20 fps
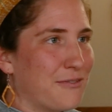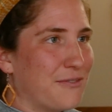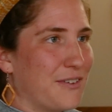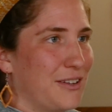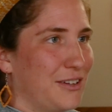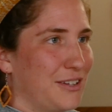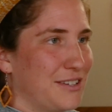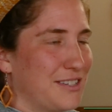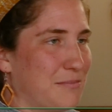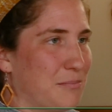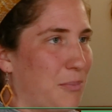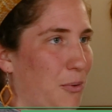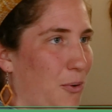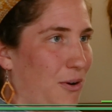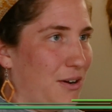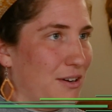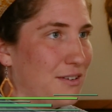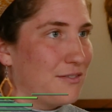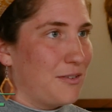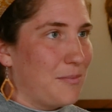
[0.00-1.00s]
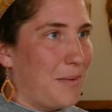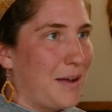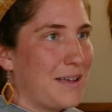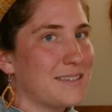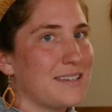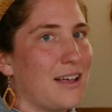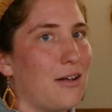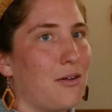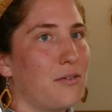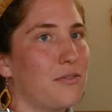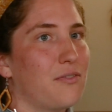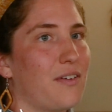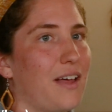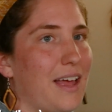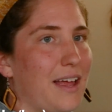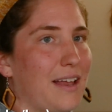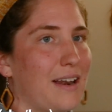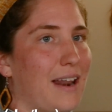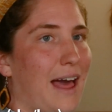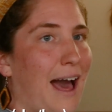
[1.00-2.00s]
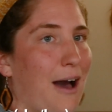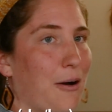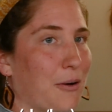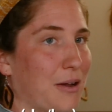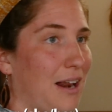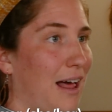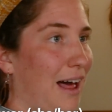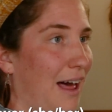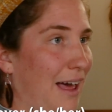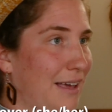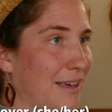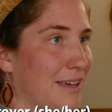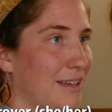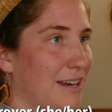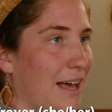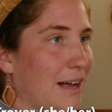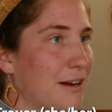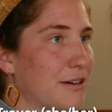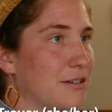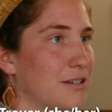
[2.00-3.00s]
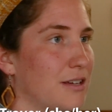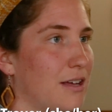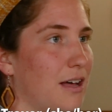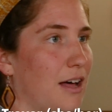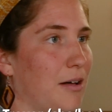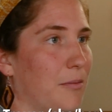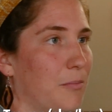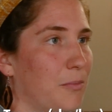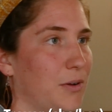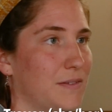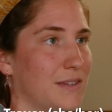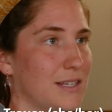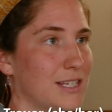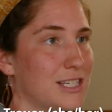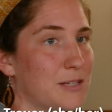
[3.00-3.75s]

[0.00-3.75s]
feel is important for myself and how can I connect with the